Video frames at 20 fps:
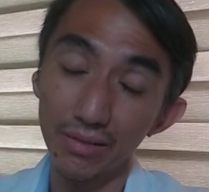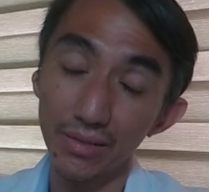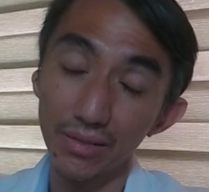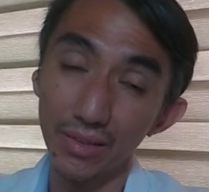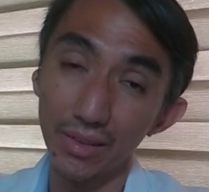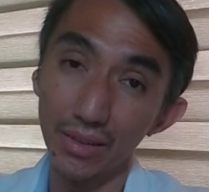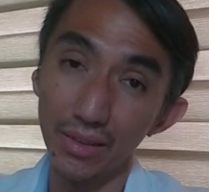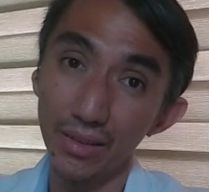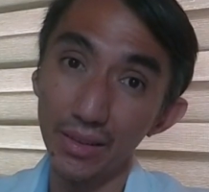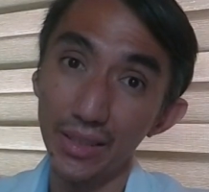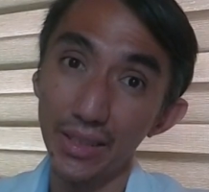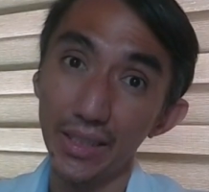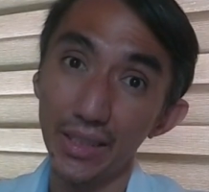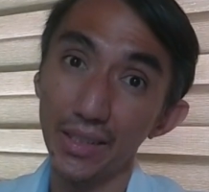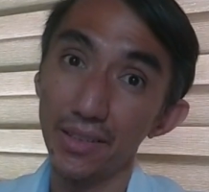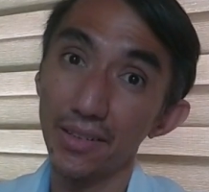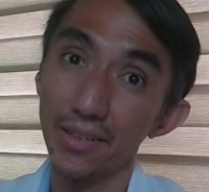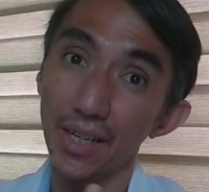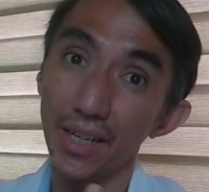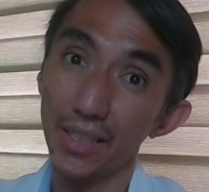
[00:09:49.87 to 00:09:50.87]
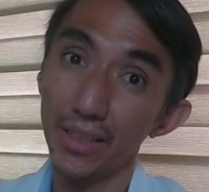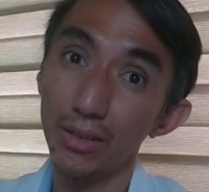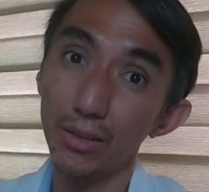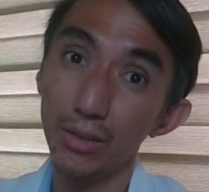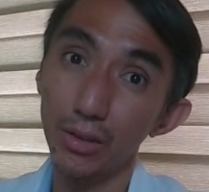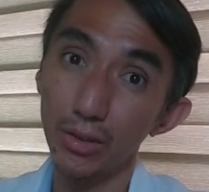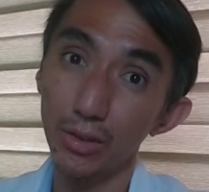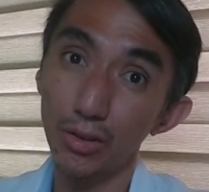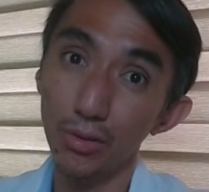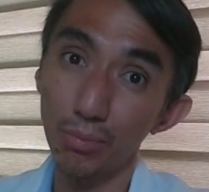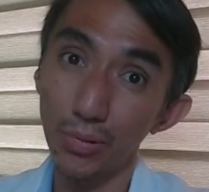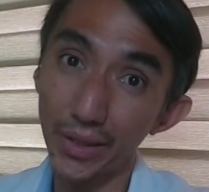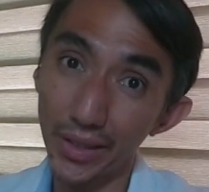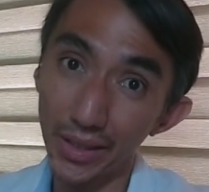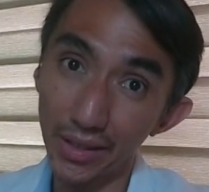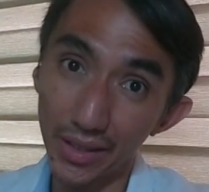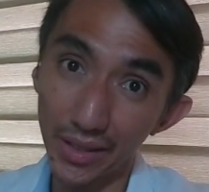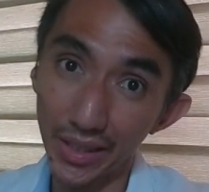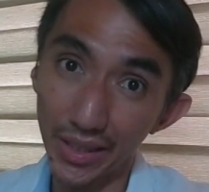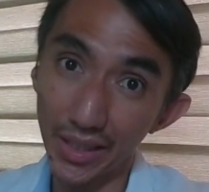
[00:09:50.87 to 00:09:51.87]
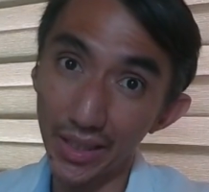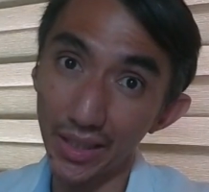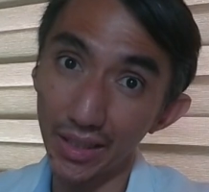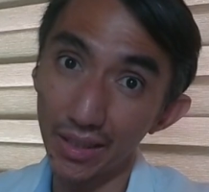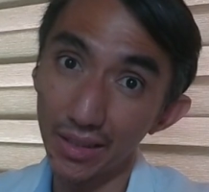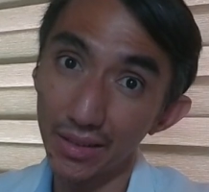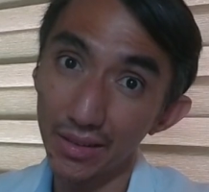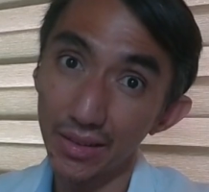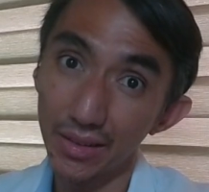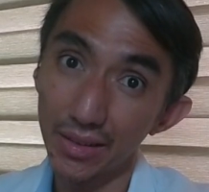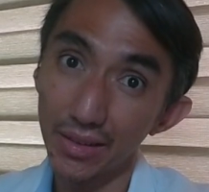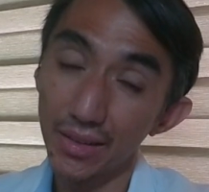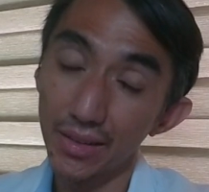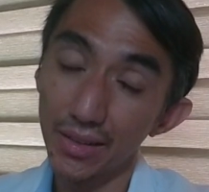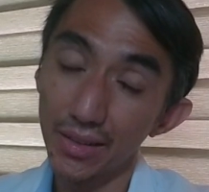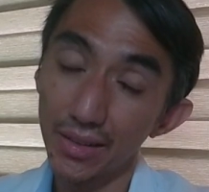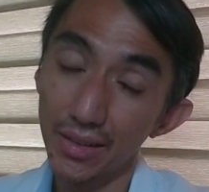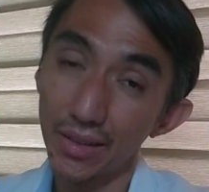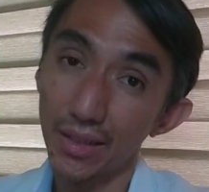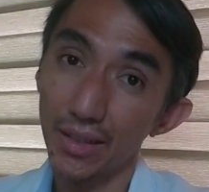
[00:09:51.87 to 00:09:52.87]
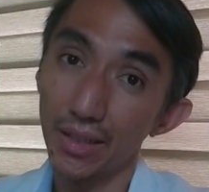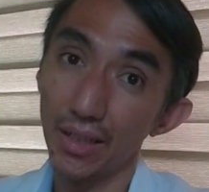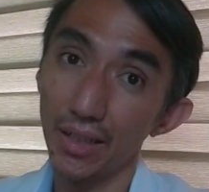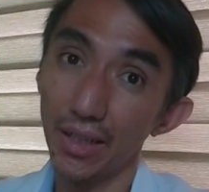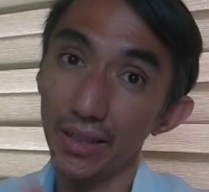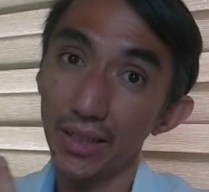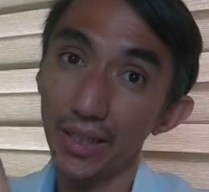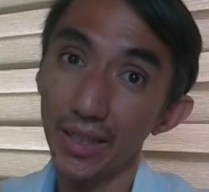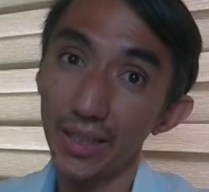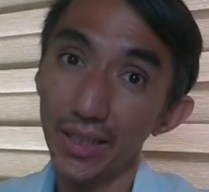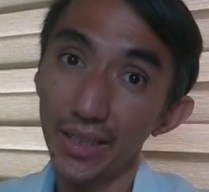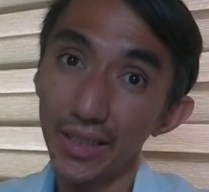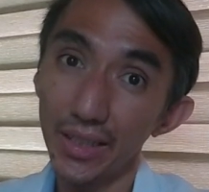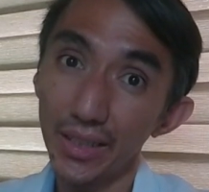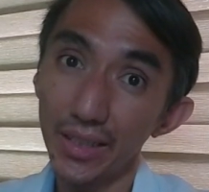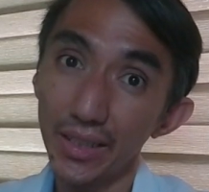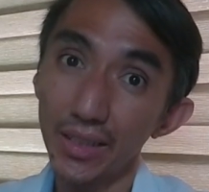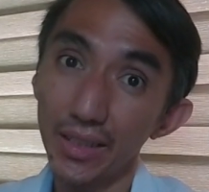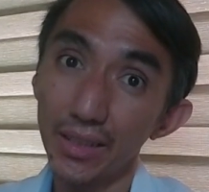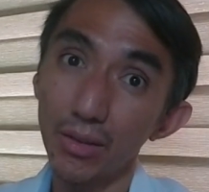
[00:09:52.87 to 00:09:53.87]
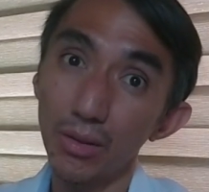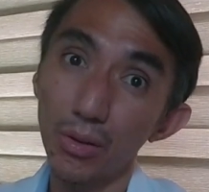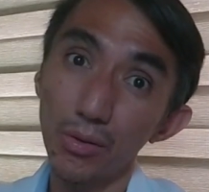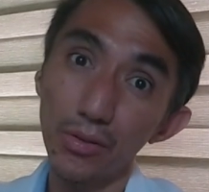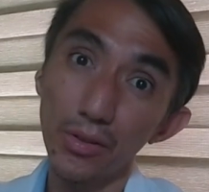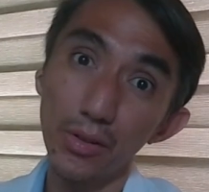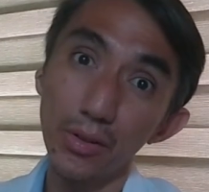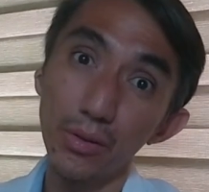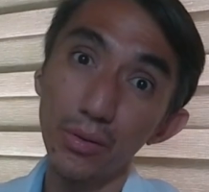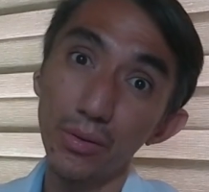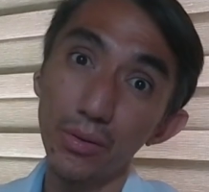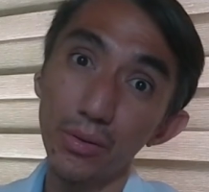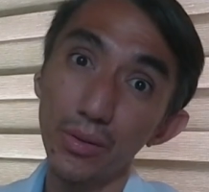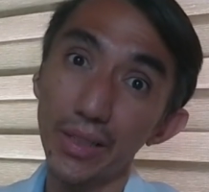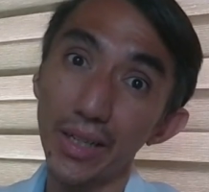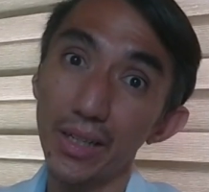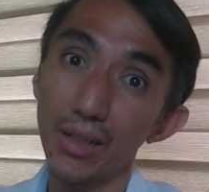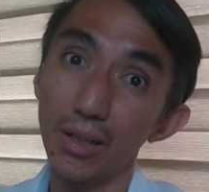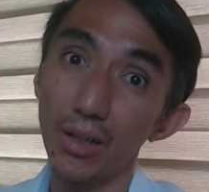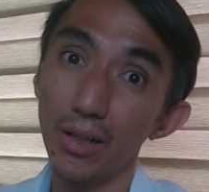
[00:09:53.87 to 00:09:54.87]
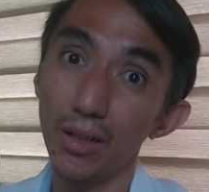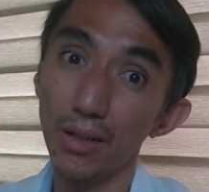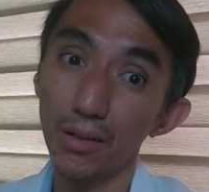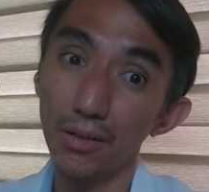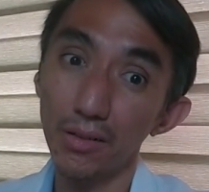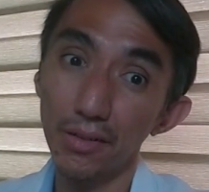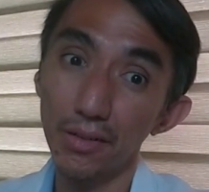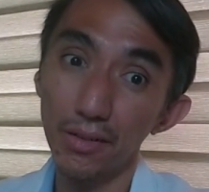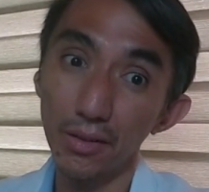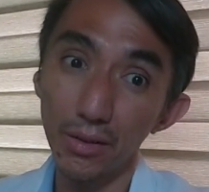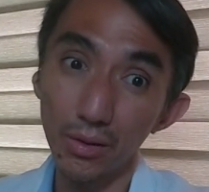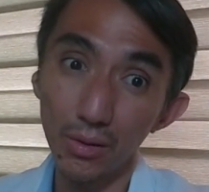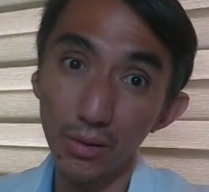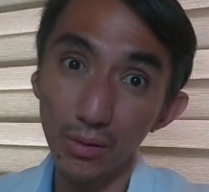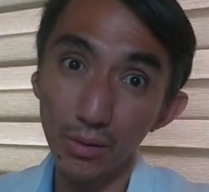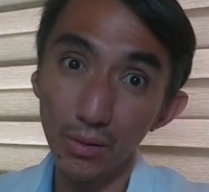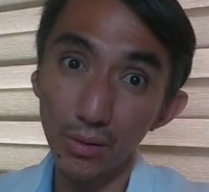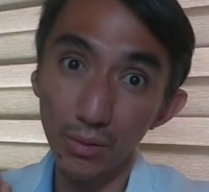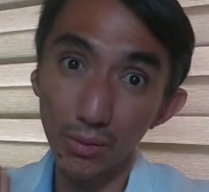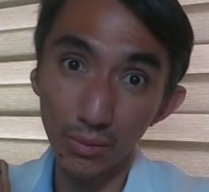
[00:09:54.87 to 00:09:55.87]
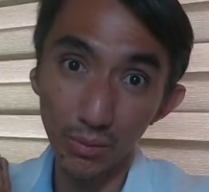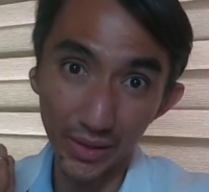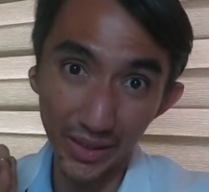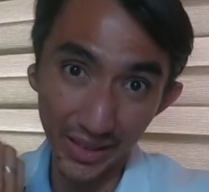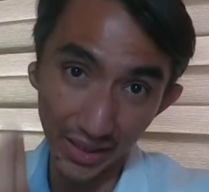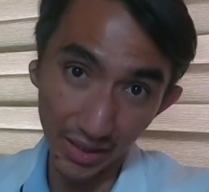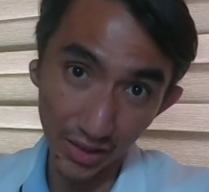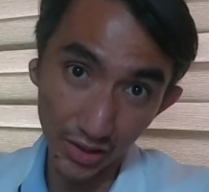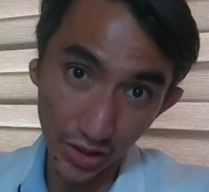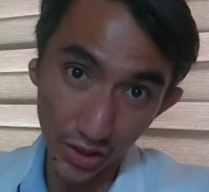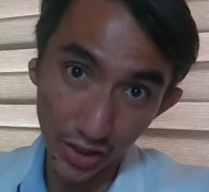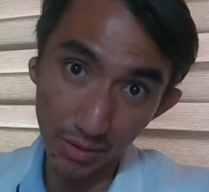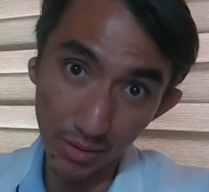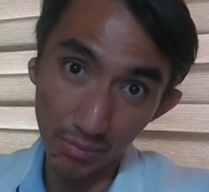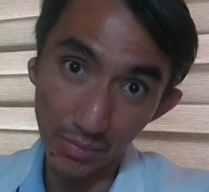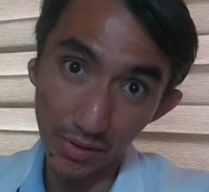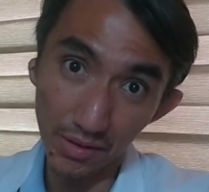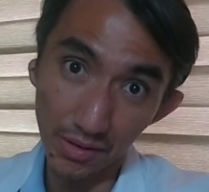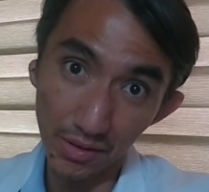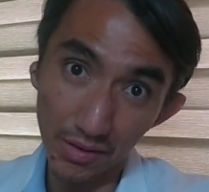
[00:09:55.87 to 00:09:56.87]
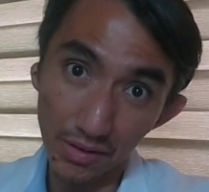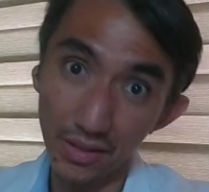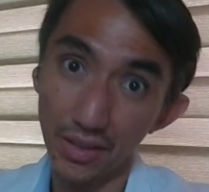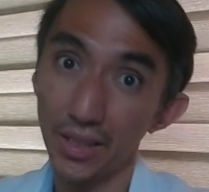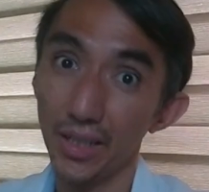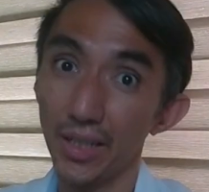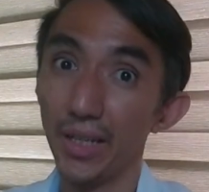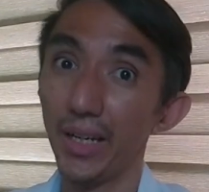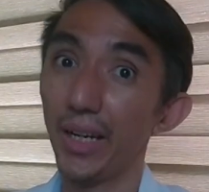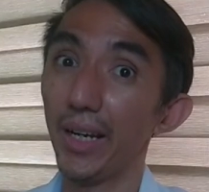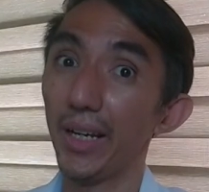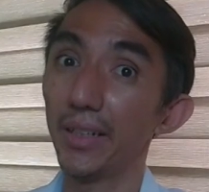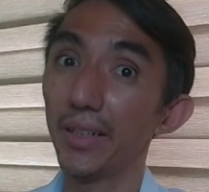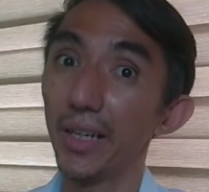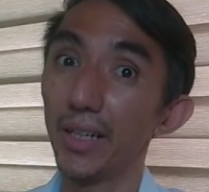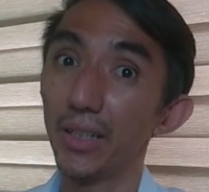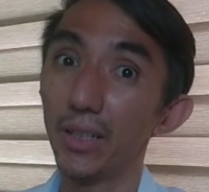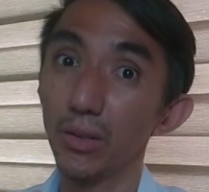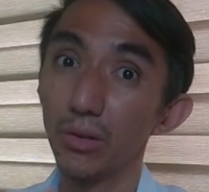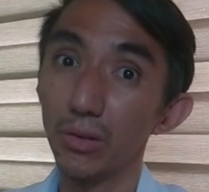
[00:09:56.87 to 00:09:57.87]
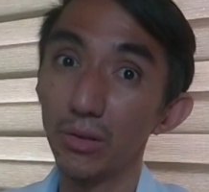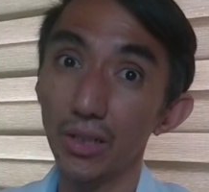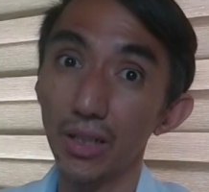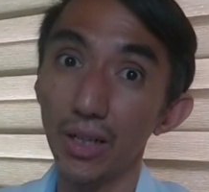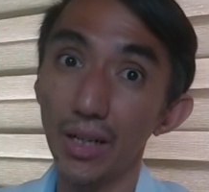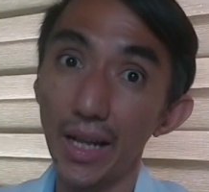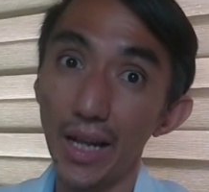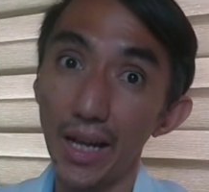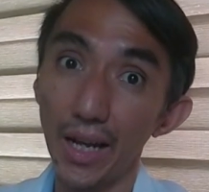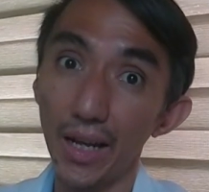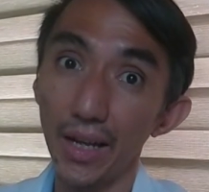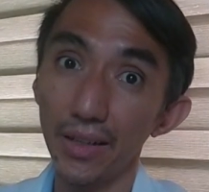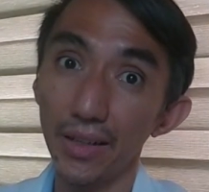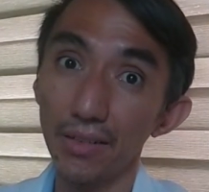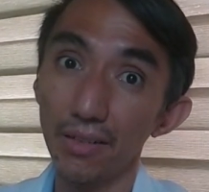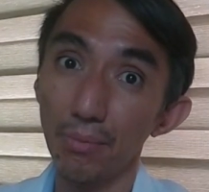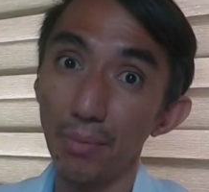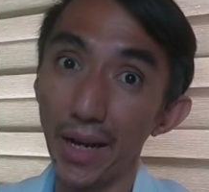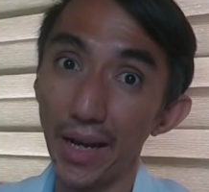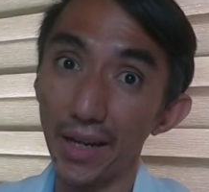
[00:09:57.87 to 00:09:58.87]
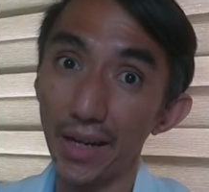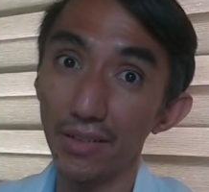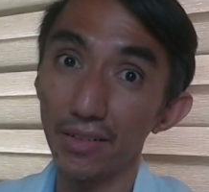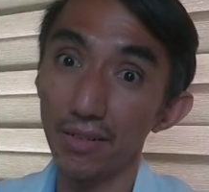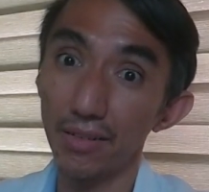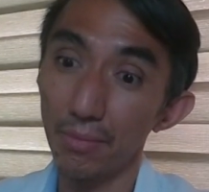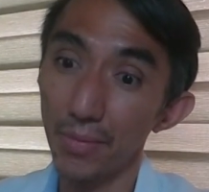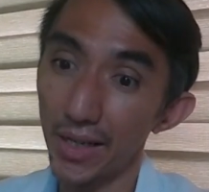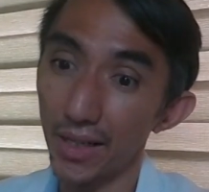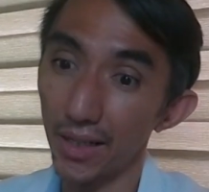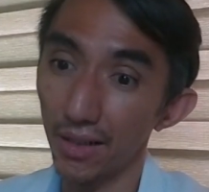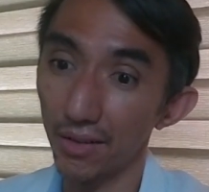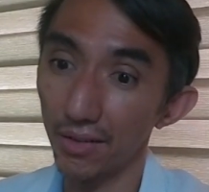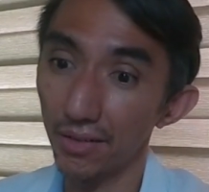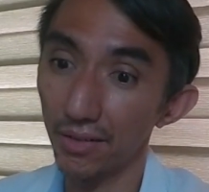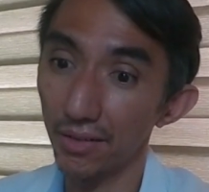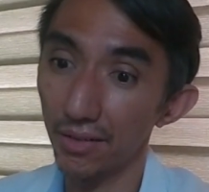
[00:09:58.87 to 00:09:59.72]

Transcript: No? It's not good to breathe it in. Luckily, ozone can also kill germs and can neutralize bad smells.